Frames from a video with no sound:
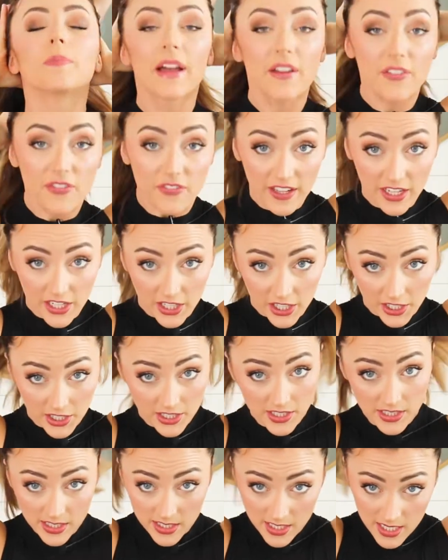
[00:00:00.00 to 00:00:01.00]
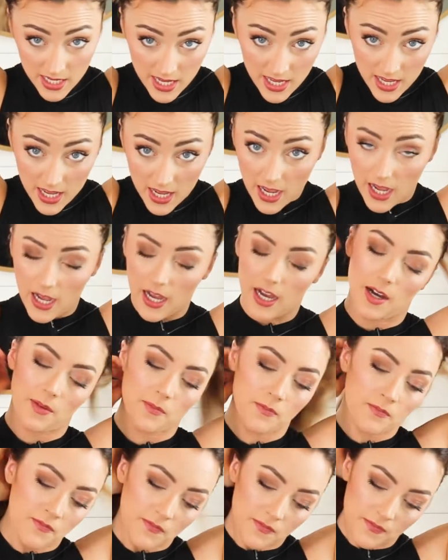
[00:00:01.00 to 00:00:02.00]
my fingers
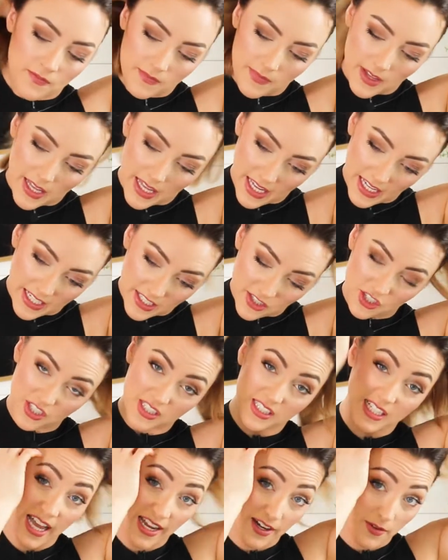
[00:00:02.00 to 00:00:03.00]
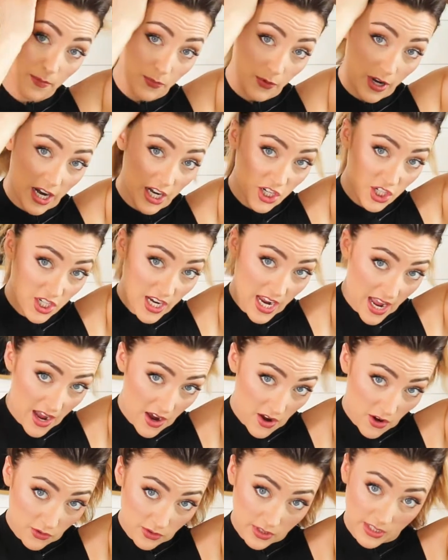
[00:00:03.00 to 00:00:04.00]
and just kind of brush
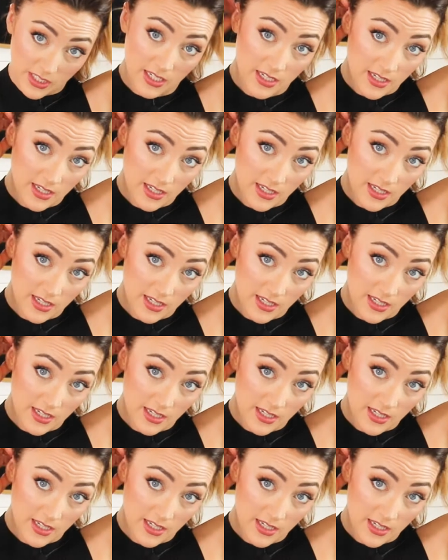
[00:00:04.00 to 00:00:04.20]
out